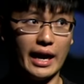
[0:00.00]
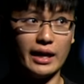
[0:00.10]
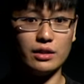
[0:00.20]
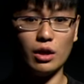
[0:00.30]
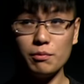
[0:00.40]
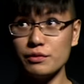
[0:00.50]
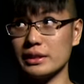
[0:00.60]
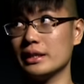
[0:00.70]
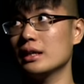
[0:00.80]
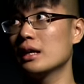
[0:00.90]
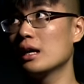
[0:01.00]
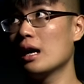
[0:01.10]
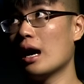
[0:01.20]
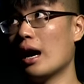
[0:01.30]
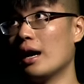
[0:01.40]
And hopefully,
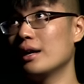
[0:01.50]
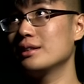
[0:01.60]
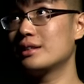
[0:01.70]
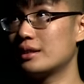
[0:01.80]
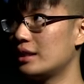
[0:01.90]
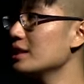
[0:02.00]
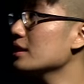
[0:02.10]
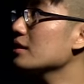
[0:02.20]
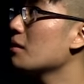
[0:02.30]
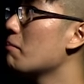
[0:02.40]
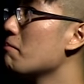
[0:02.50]
uh, this